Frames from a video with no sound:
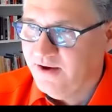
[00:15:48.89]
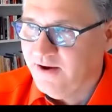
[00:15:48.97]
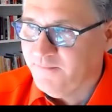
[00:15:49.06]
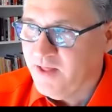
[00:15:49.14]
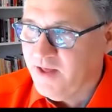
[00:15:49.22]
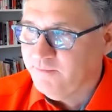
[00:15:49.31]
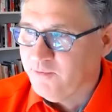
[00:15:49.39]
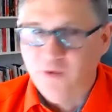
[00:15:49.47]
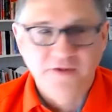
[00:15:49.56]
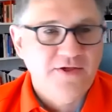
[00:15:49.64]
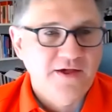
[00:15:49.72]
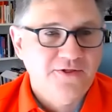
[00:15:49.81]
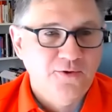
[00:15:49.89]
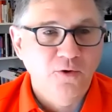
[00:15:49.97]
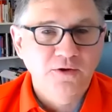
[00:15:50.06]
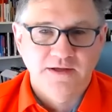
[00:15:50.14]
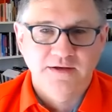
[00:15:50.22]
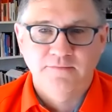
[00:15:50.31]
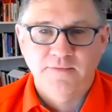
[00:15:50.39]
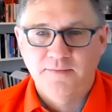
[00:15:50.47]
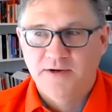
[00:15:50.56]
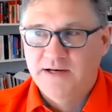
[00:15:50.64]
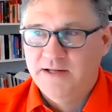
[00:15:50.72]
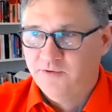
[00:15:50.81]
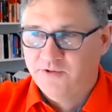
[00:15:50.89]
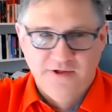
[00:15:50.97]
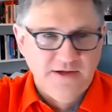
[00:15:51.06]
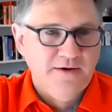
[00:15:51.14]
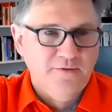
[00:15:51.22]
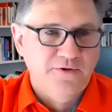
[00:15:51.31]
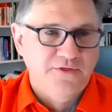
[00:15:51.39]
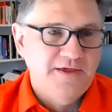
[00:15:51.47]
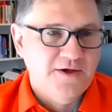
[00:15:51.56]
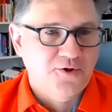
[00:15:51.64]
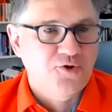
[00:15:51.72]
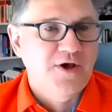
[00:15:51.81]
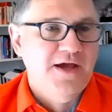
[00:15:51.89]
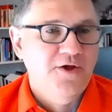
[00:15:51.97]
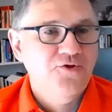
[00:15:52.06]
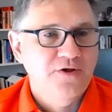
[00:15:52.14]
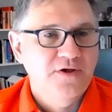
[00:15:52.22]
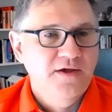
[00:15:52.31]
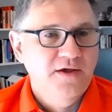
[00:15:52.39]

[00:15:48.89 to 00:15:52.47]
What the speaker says: But once I sold it, my money was sitting with the exchange.